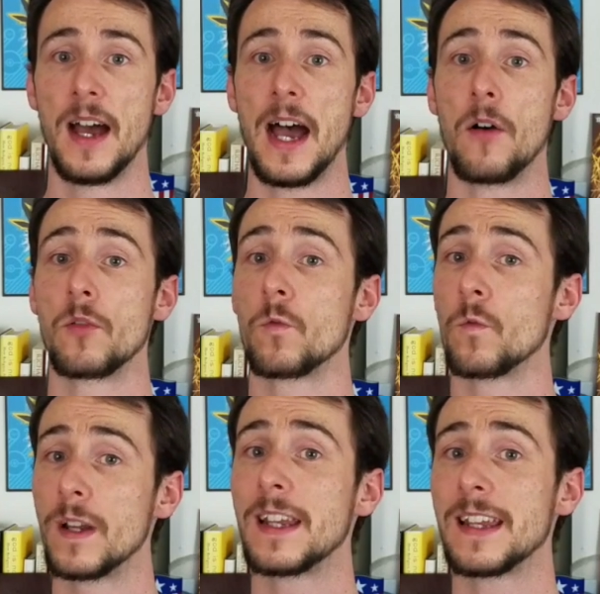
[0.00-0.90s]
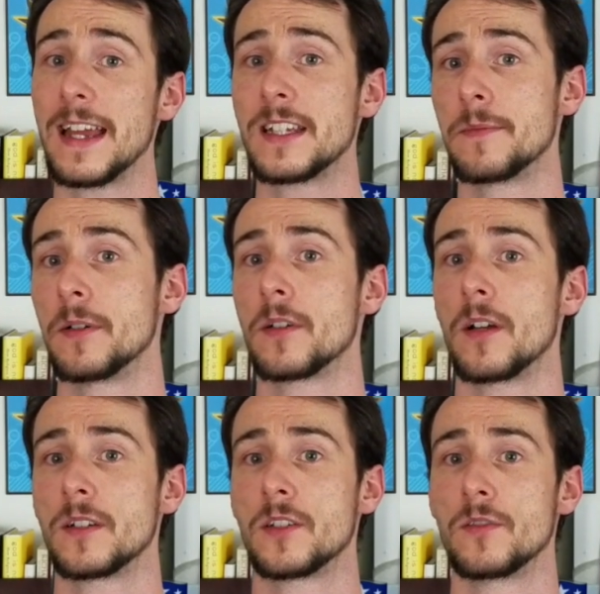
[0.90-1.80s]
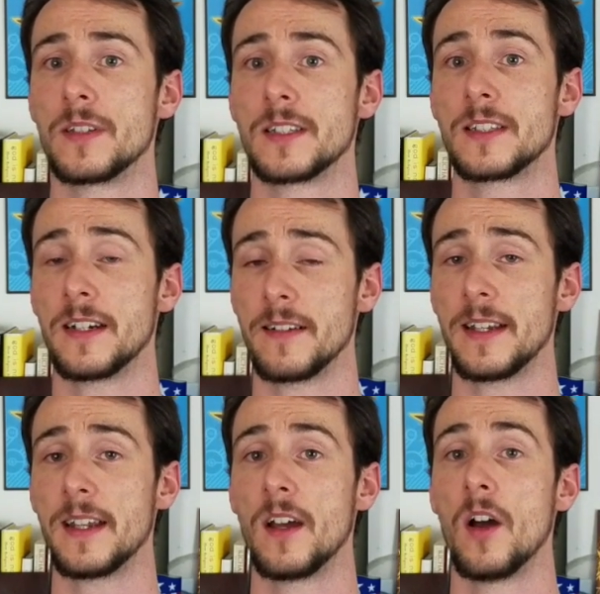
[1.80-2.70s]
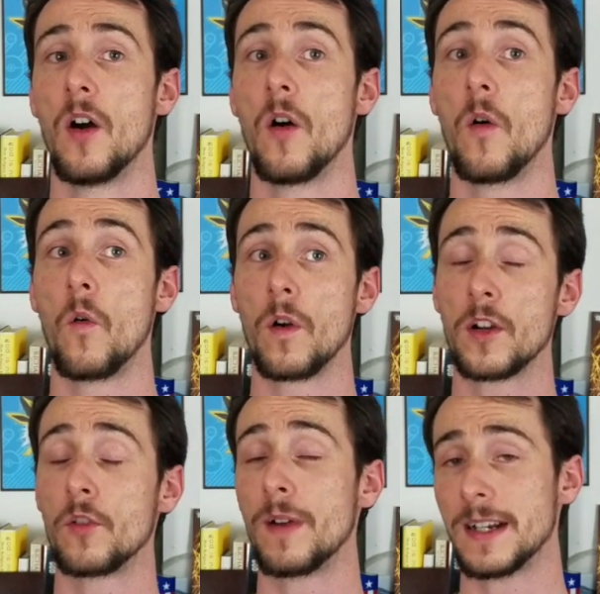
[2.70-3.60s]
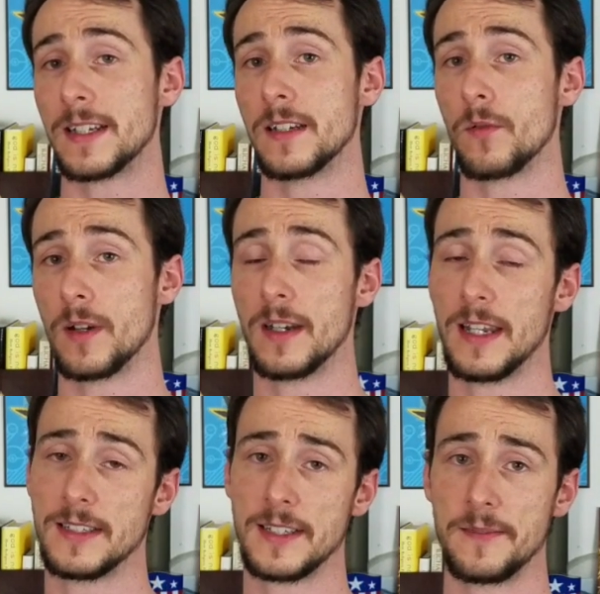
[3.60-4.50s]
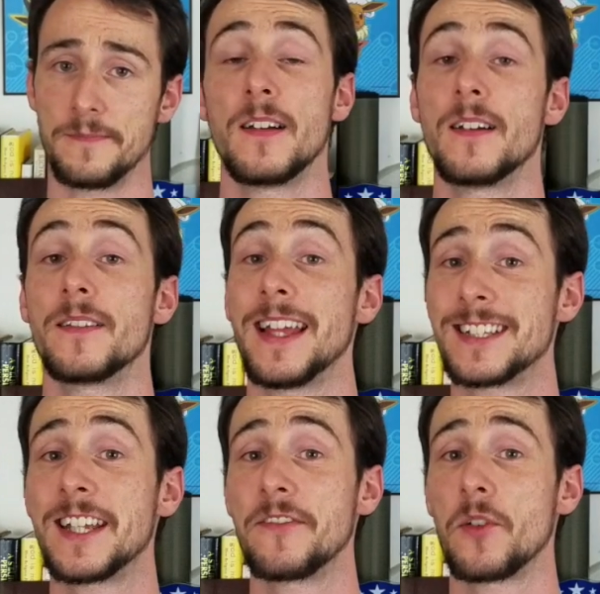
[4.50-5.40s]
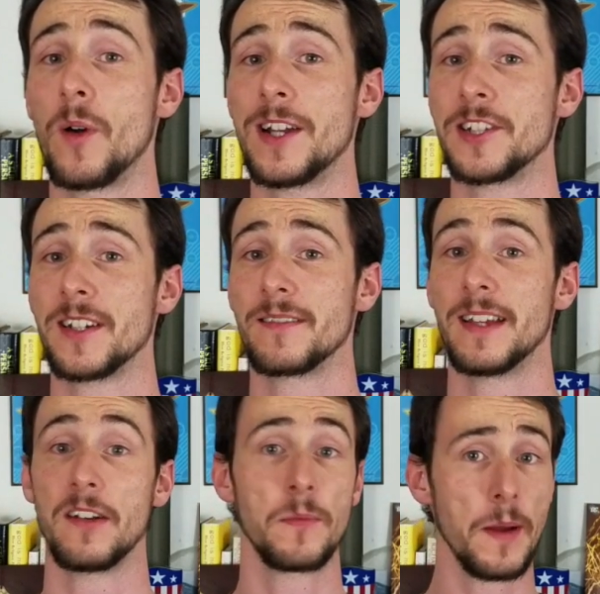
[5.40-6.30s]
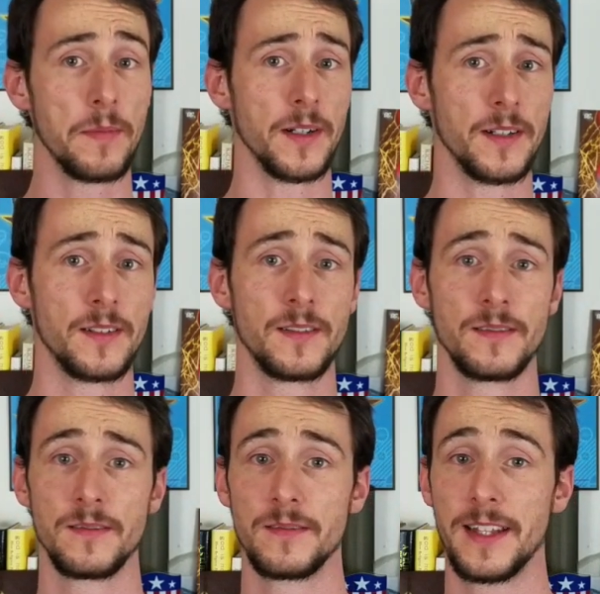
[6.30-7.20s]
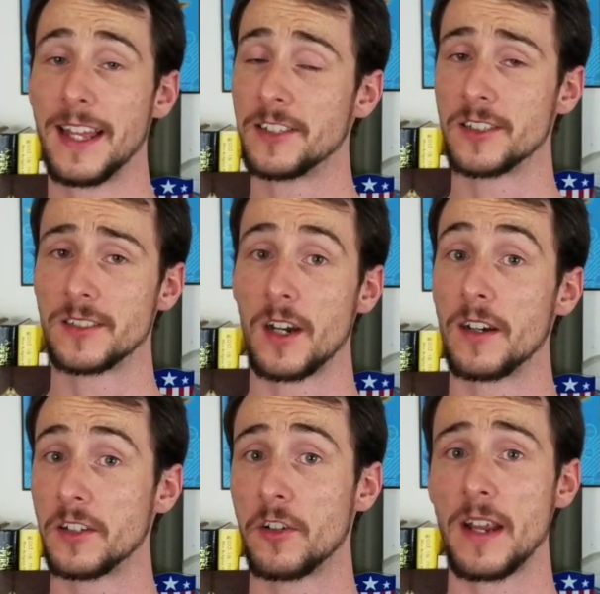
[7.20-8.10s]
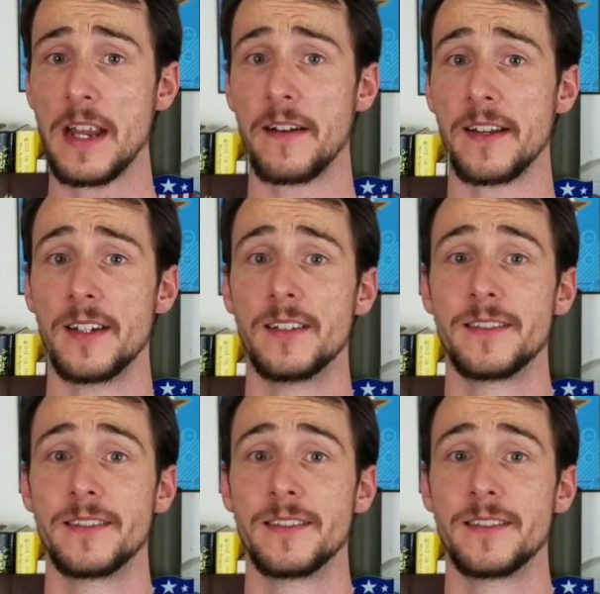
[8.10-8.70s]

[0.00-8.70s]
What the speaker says: I would really like to build onto this theory or correct it where it needs it. Thanks again for watching, and remember, the answers are in the gray area.